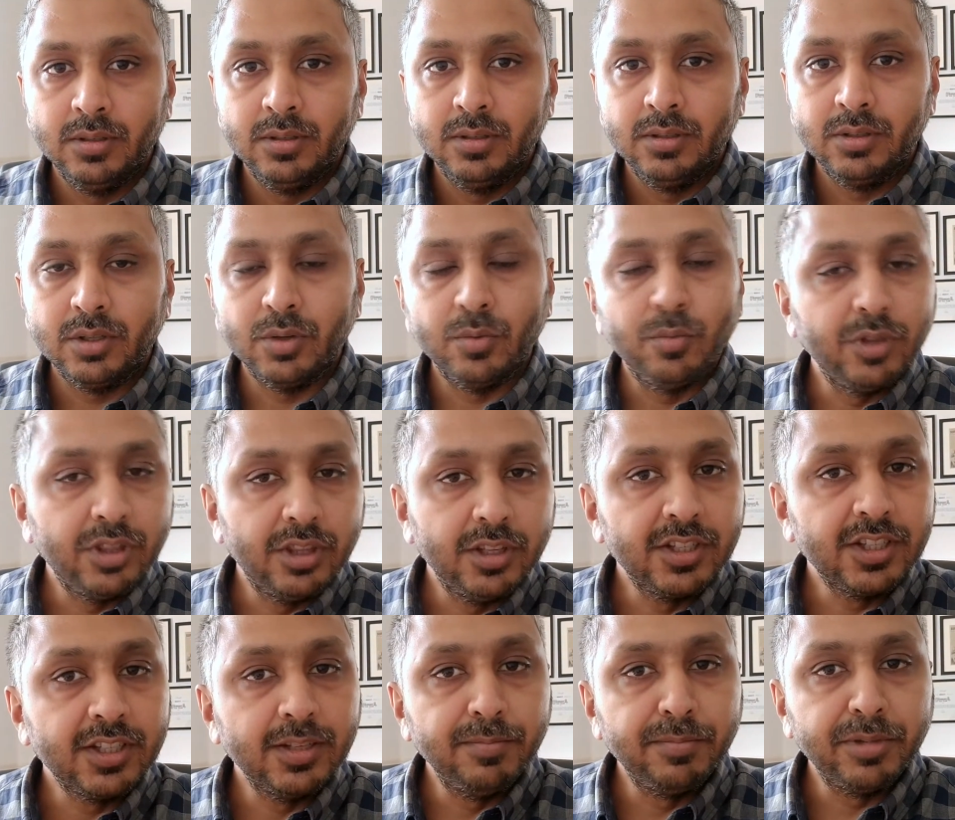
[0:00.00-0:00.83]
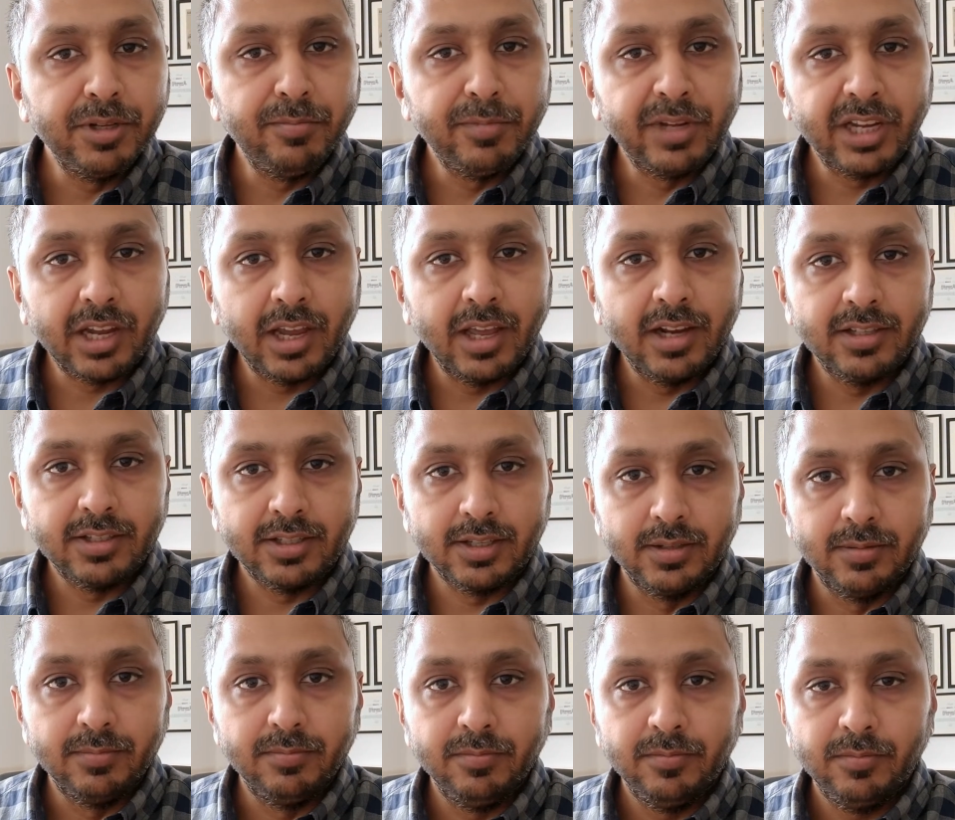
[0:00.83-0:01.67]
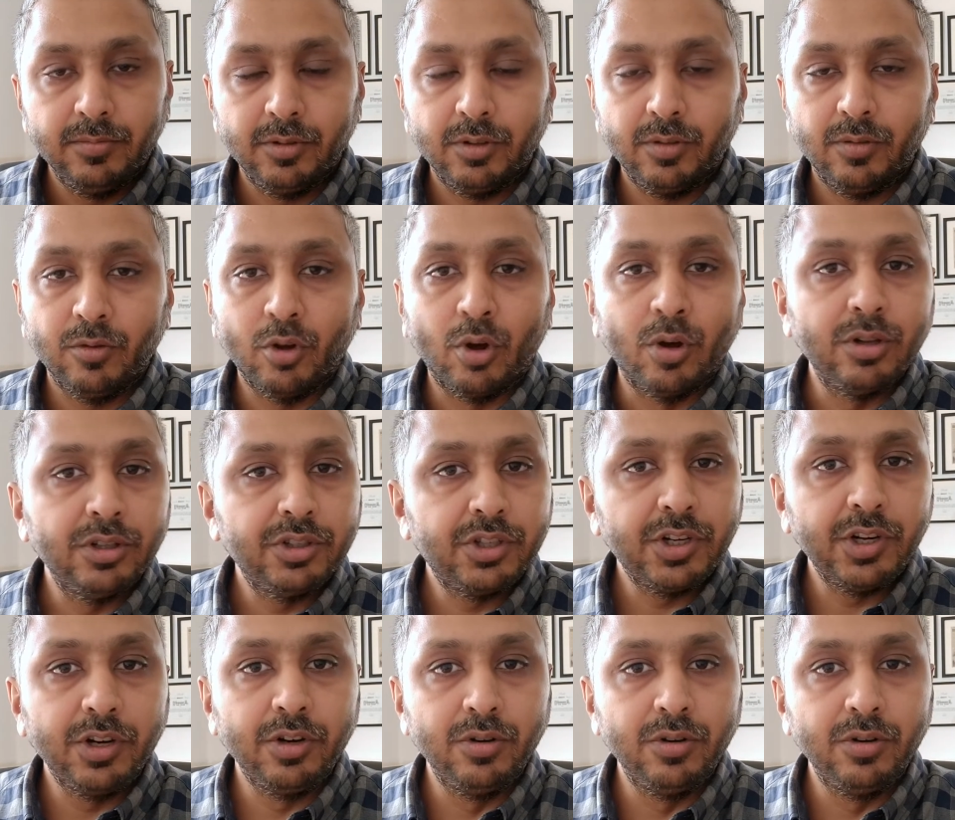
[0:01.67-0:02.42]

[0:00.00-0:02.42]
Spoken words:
So with this simple mechanism, all 3